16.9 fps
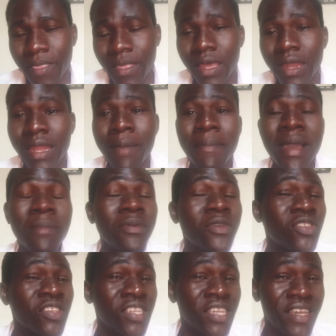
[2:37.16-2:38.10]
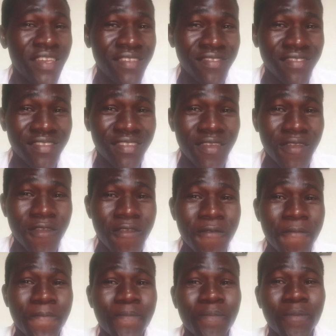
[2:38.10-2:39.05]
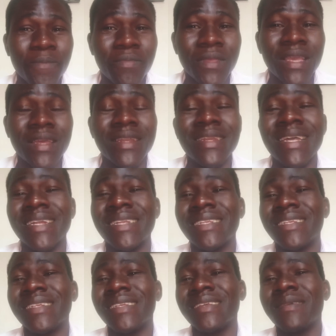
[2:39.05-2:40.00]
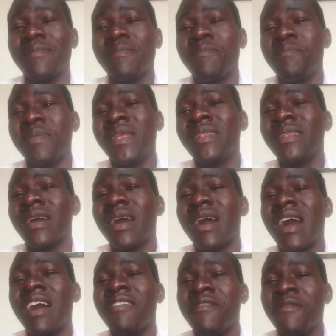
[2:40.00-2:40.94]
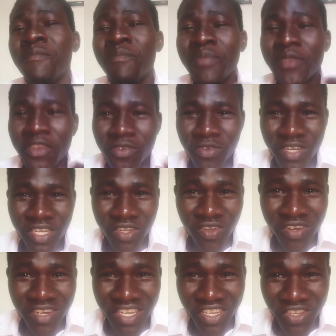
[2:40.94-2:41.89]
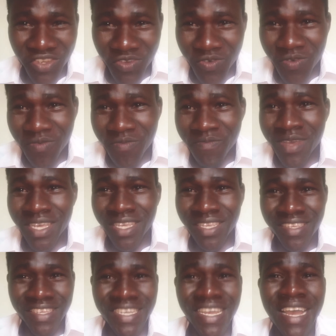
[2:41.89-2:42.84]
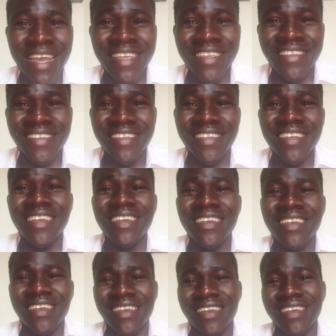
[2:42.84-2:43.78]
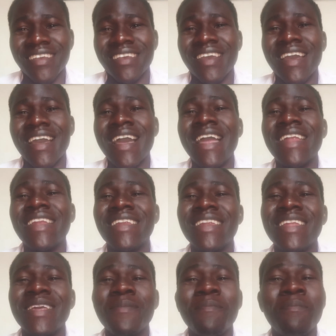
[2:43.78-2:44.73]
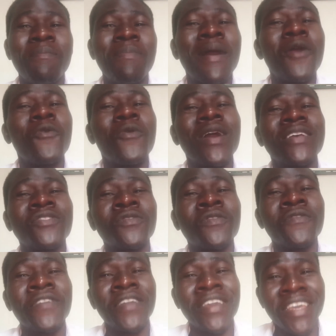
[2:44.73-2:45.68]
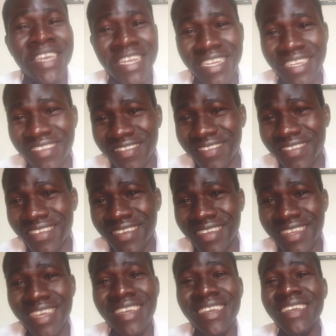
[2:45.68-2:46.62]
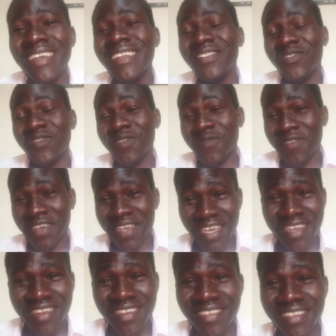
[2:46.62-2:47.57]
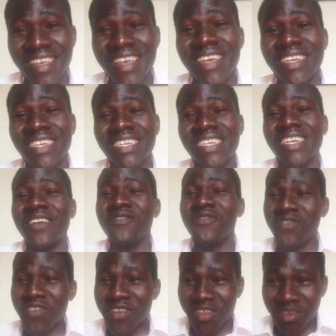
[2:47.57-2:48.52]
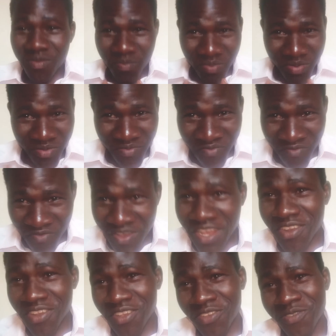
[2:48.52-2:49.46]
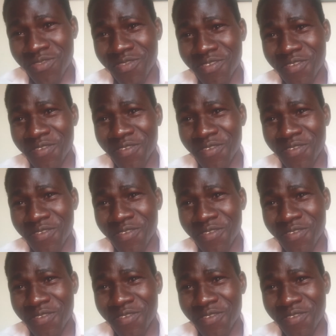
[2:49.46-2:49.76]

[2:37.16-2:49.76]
The Bible says that Peter have built on you, my church, and the powers of hades, the gates of hades, shall not prevail you.